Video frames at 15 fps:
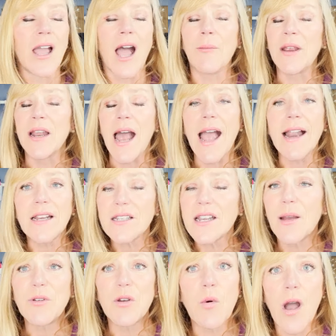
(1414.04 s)
I mean,
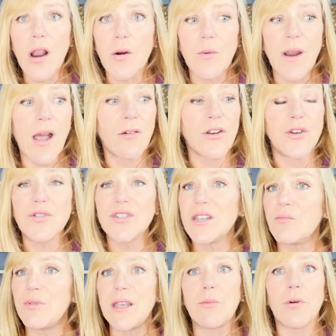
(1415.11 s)
anytime you walk around, you see
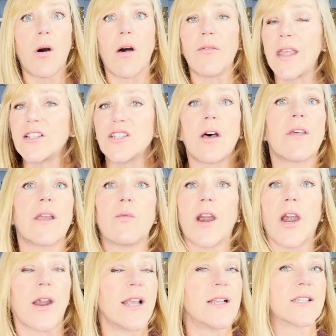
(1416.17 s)
people, that's all they
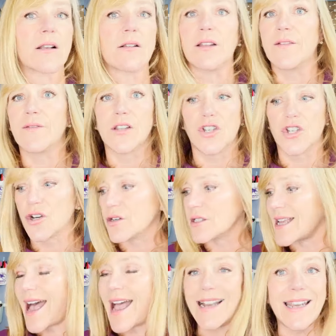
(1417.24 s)
wear is Cleveland shirts.
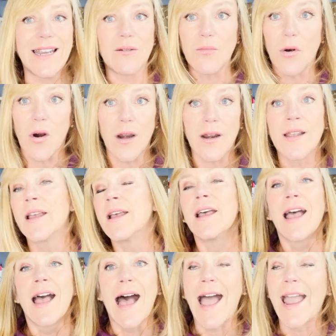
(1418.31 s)
I need more.
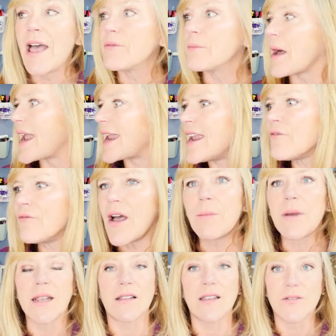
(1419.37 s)
I haven't, I can't find
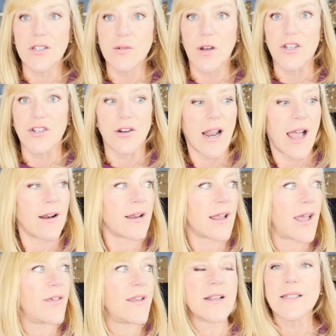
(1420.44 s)
my Cleveland sweatshirt. I,
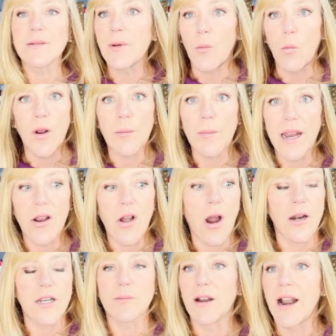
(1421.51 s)
I think it's in my, one of my
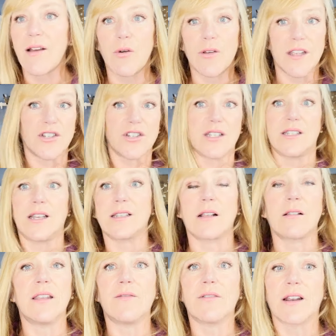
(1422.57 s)
cars, but I have one that just says
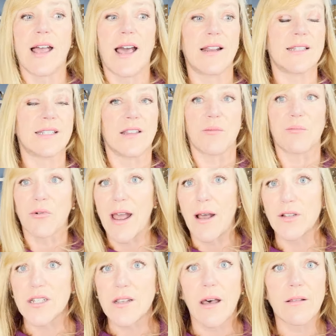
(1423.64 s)
Cleveland on it. It's in the
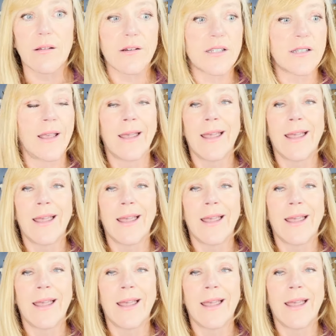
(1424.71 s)
Browns colors.